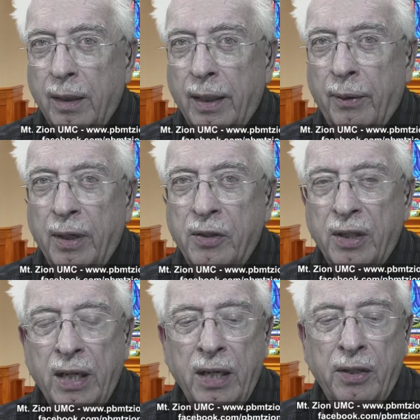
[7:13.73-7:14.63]
Now,
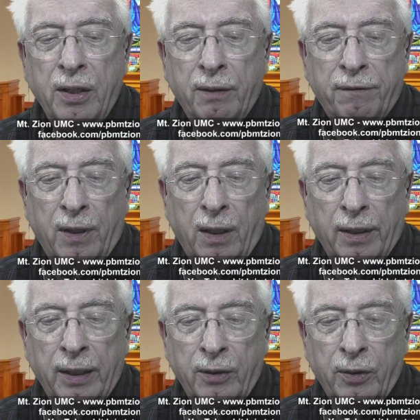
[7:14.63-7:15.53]
it's easy to
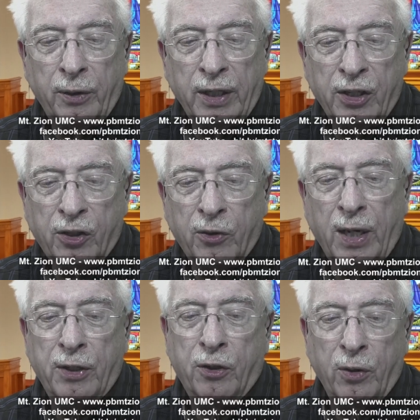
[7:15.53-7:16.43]
fall into the
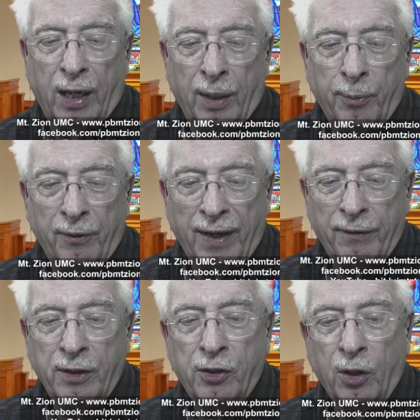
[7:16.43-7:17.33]
stress trap of
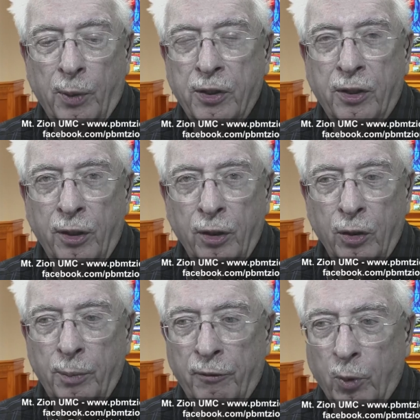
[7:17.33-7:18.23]
having so much to
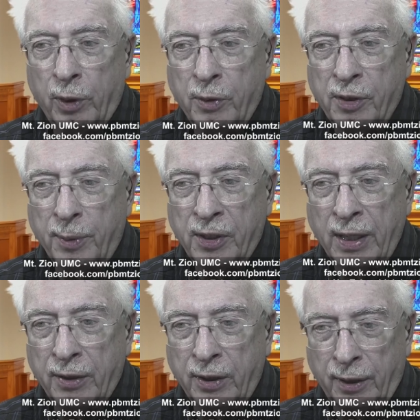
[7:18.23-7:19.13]
do before Christmas
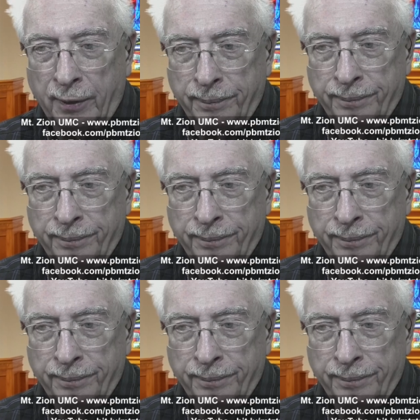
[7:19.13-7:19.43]
gets here.